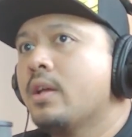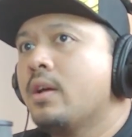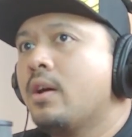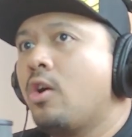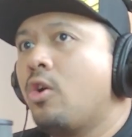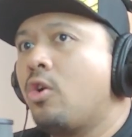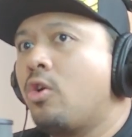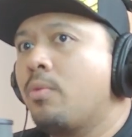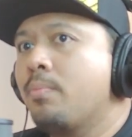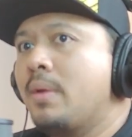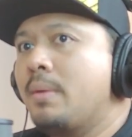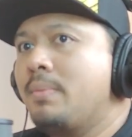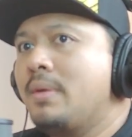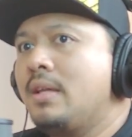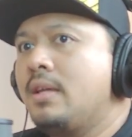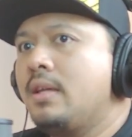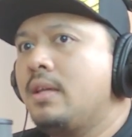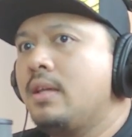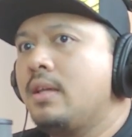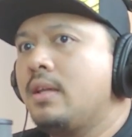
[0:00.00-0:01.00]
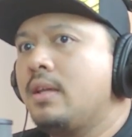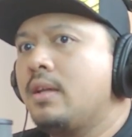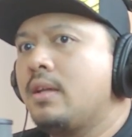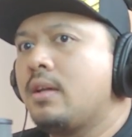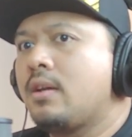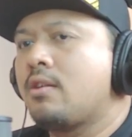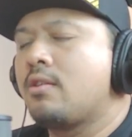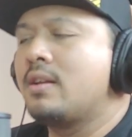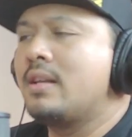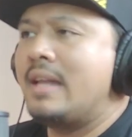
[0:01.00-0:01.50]
or
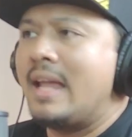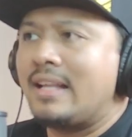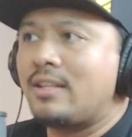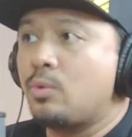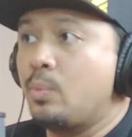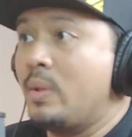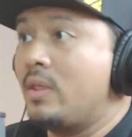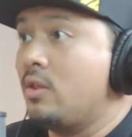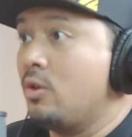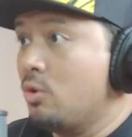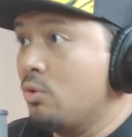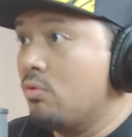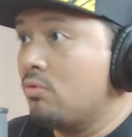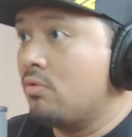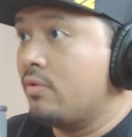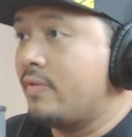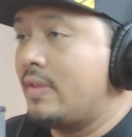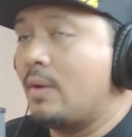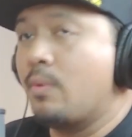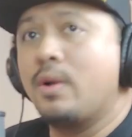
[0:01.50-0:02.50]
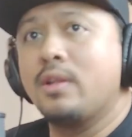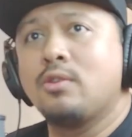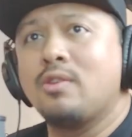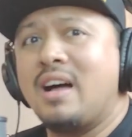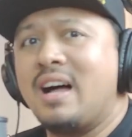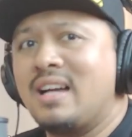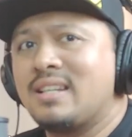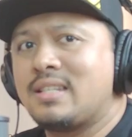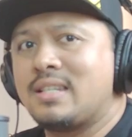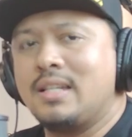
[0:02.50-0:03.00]
maybe connect with you if they want
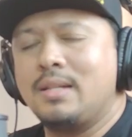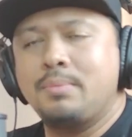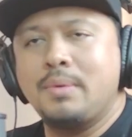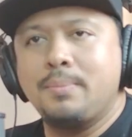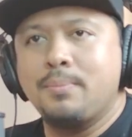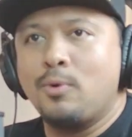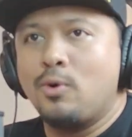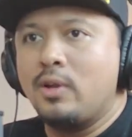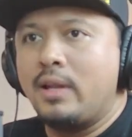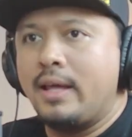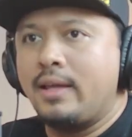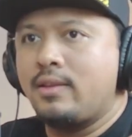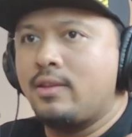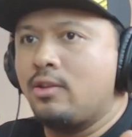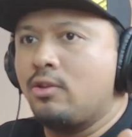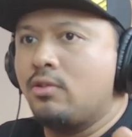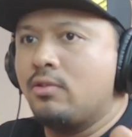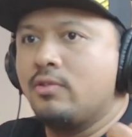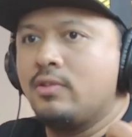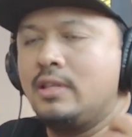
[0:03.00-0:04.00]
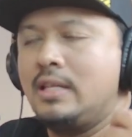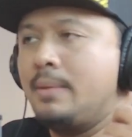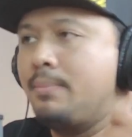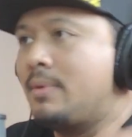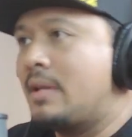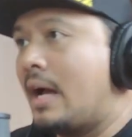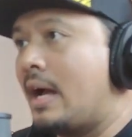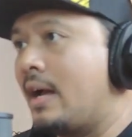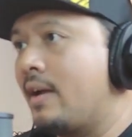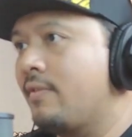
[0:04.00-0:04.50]
to ask a little bit more, like,
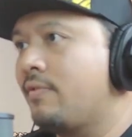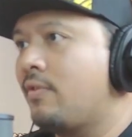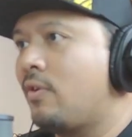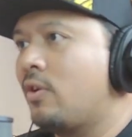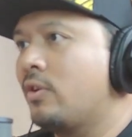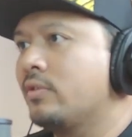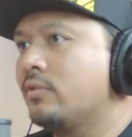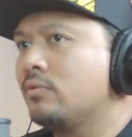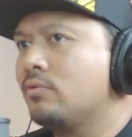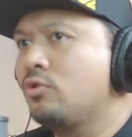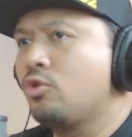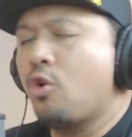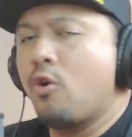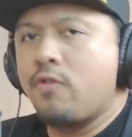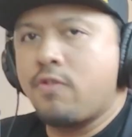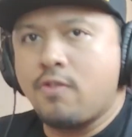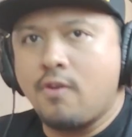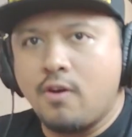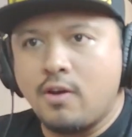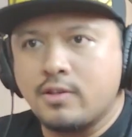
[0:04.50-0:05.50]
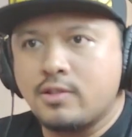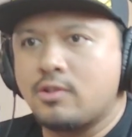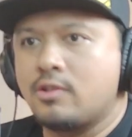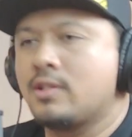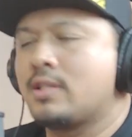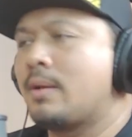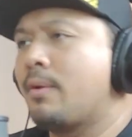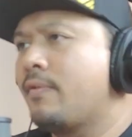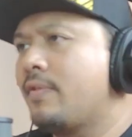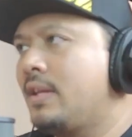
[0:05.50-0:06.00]
deep dive on your thoughts
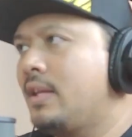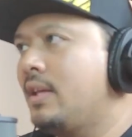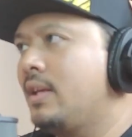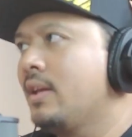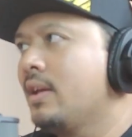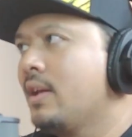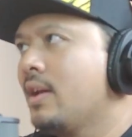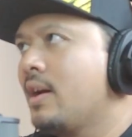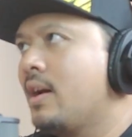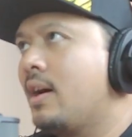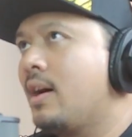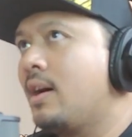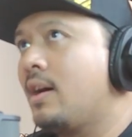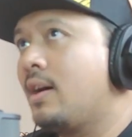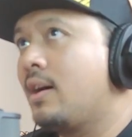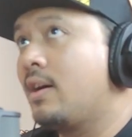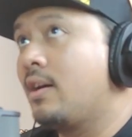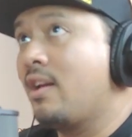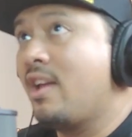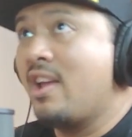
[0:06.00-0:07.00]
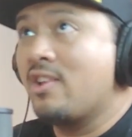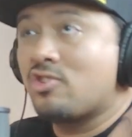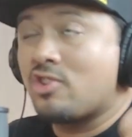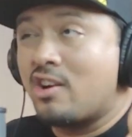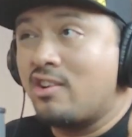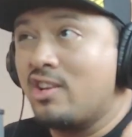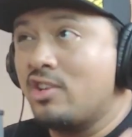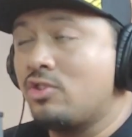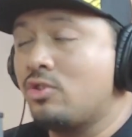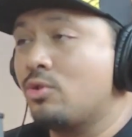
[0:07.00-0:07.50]
on some of the
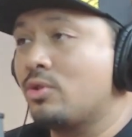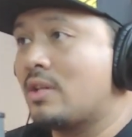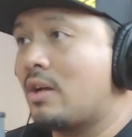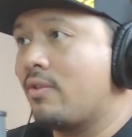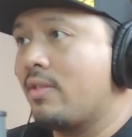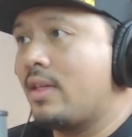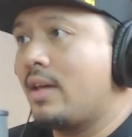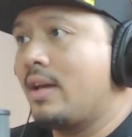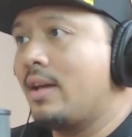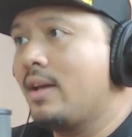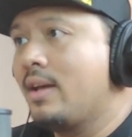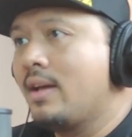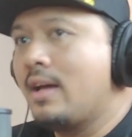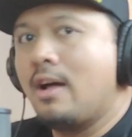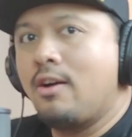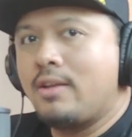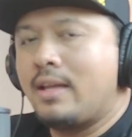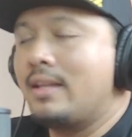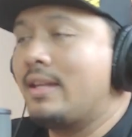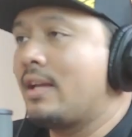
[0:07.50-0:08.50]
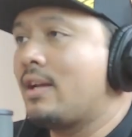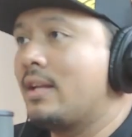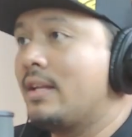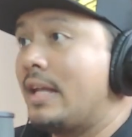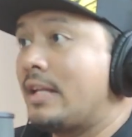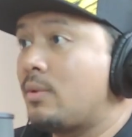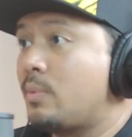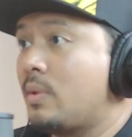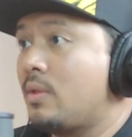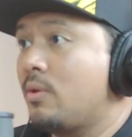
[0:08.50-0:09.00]
HR issues out there, how can they
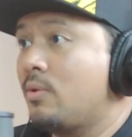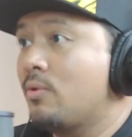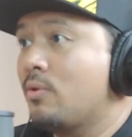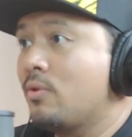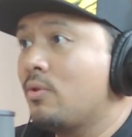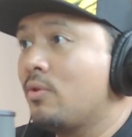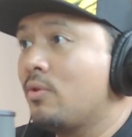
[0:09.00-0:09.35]
connect with you